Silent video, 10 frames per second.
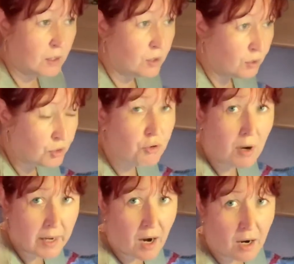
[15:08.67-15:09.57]
you
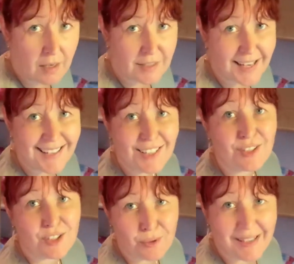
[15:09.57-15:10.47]
try hard and
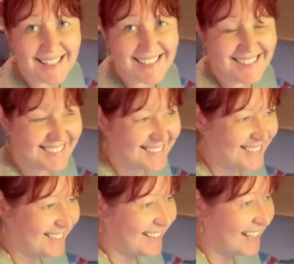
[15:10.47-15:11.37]
you do it.
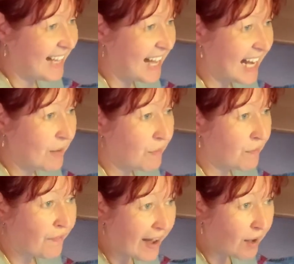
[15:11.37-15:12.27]
And if you
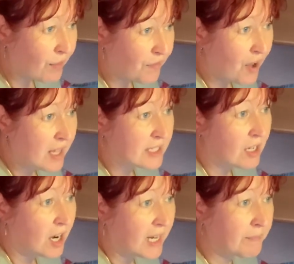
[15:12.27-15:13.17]
fail the first
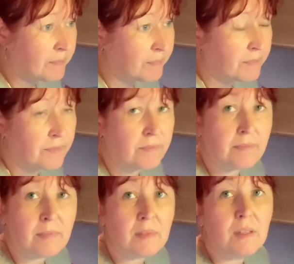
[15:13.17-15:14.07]
time,
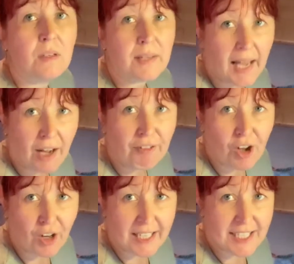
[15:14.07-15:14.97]
you carry
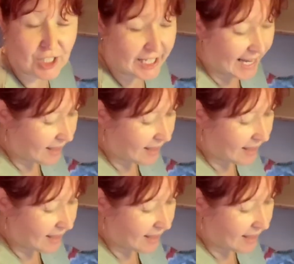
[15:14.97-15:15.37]
on until you get